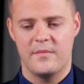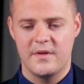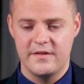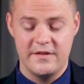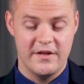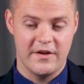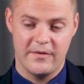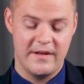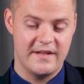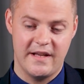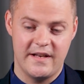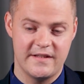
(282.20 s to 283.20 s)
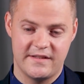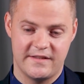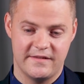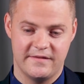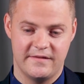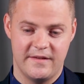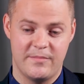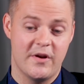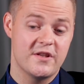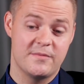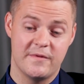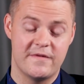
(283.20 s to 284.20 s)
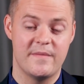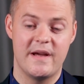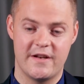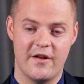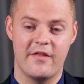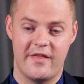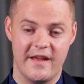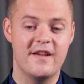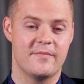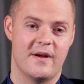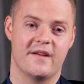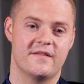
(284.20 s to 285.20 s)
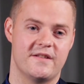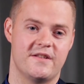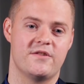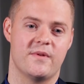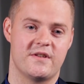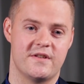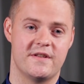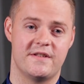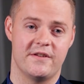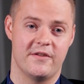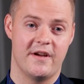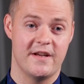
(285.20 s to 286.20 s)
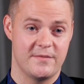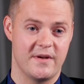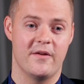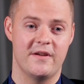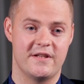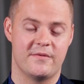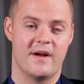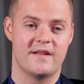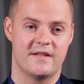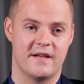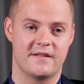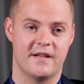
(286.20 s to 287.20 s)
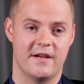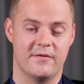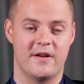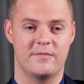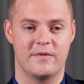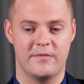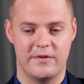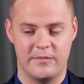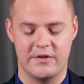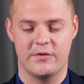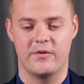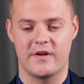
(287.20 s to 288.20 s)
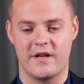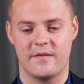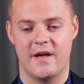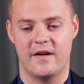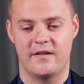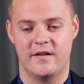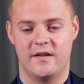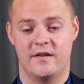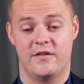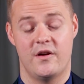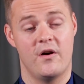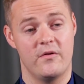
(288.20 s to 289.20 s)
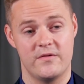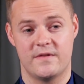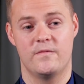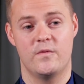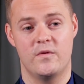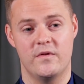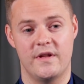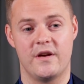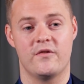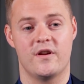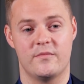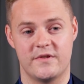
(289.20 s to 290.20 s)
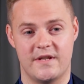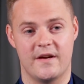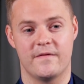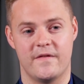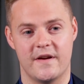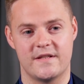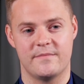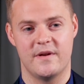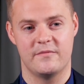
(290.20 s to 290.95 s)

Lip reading: I mean, you know, it is impossible for me to not think about the situation in Syria as we're going into Anzac Day, right? We're talking about the horrors of war, the incredible sacrifice that